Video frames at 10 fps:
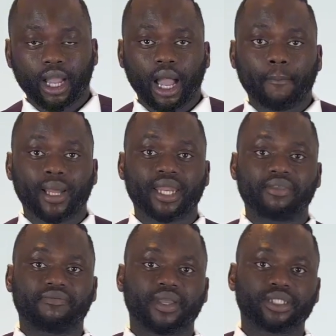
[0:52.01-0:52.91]
I'm an
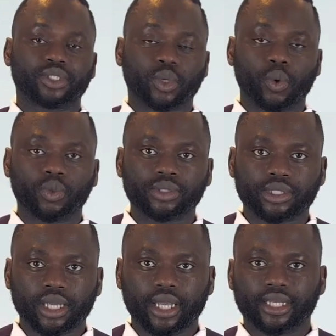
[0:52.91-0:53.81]
event host,
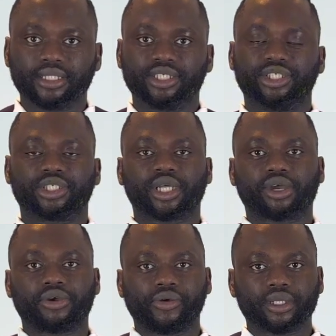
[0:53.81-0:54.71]
a digital
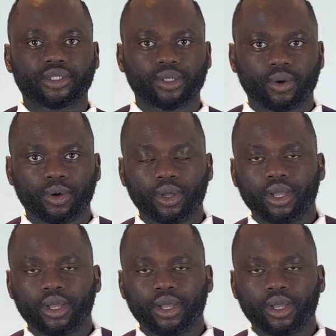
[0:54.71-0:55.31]
creator,